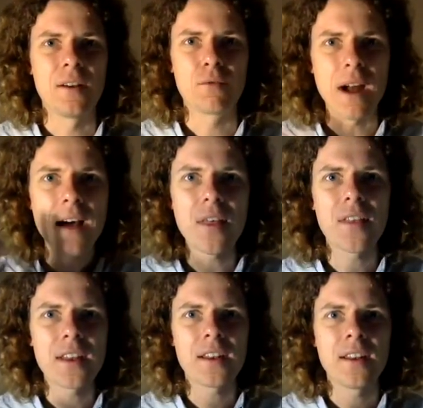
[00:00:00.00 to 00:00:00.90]
rather
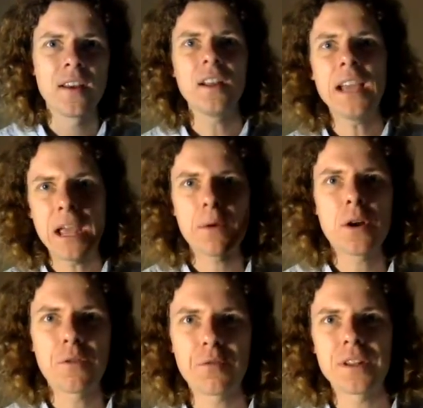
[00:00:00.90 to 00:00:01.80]
than hearing
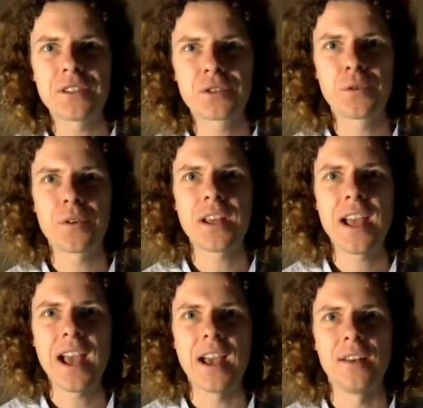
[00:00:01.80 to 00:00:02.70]
Alfred's story
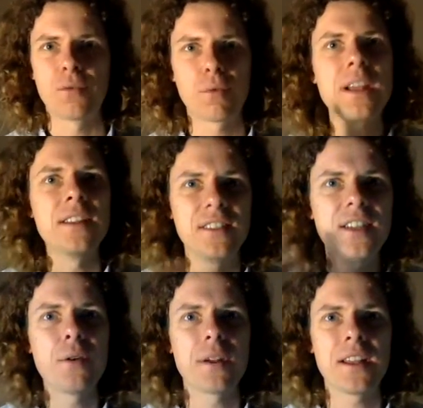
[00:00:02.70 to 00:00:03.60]
and
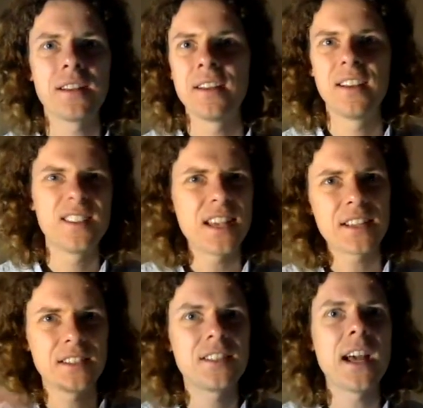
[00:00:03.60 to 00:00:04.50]
reconsidering
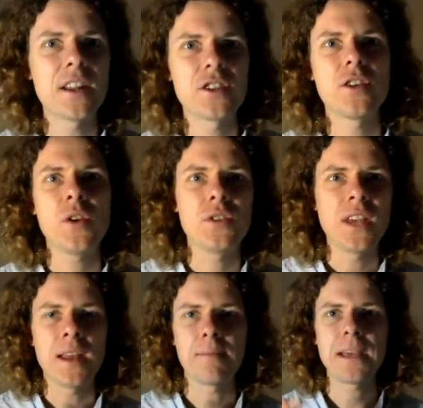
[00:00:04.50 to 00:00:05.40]
sexist attitudes
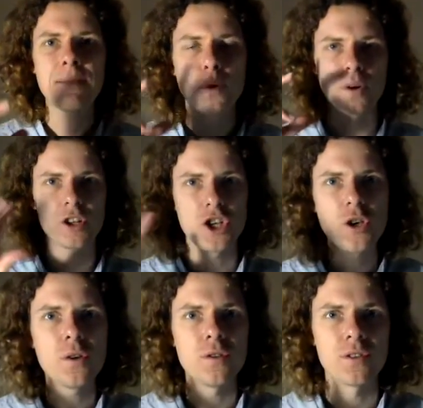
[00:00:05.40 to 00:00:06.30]
and being more
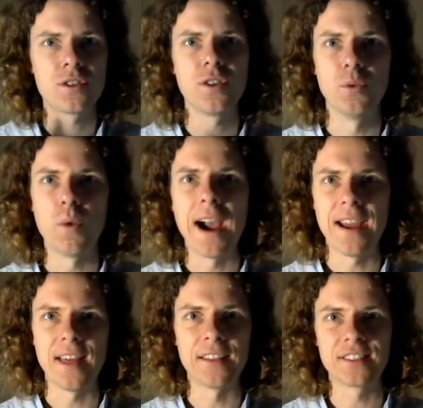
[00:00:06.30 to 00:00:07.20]
attuned to the
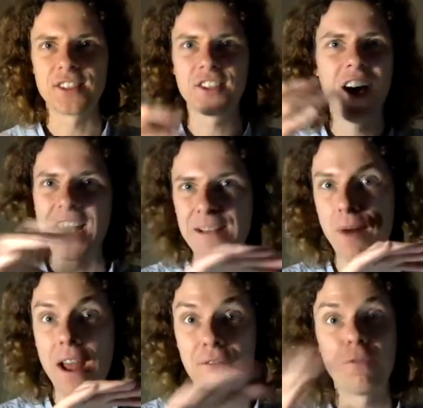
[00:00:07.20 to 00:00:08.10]
way that society
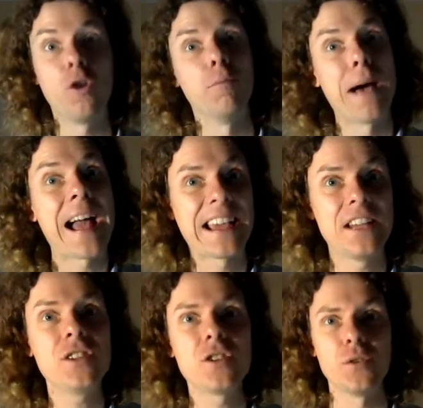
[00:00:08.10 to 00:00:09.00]
might fall back
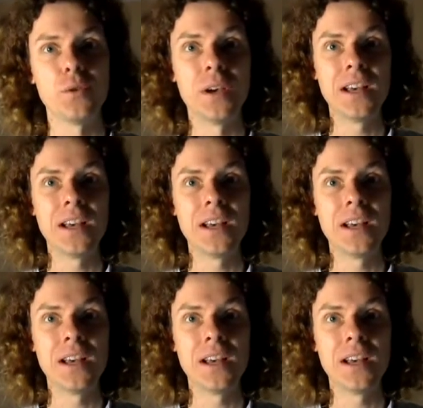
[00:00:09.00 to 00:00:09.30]
into